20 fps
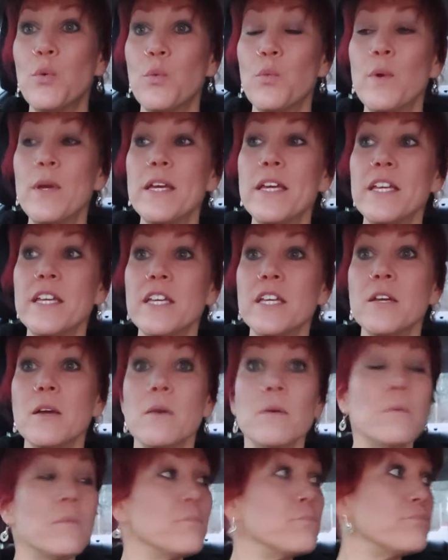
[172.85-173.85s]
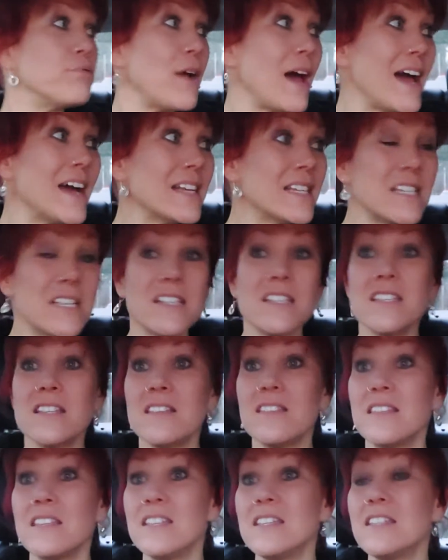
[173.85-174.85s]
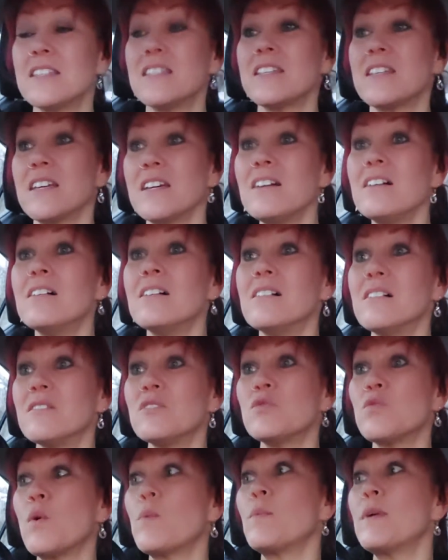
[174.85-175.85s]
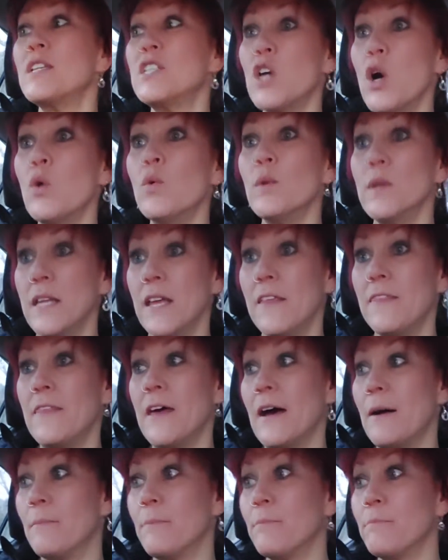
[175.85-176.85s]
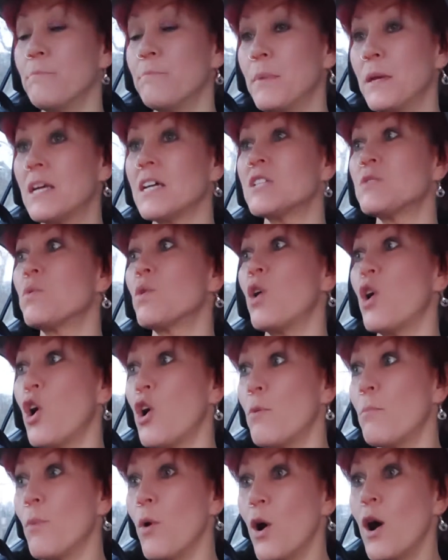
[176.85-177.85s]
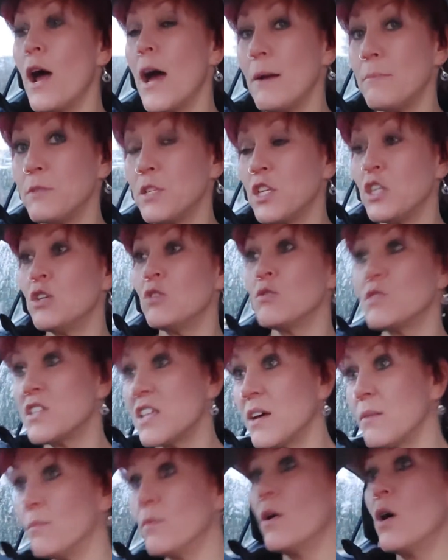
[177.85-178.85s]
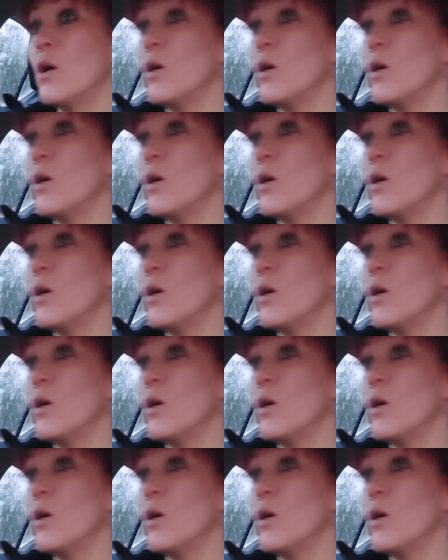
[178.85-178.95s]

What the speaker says: we practice these skills when we don't need them because we're more apt to use them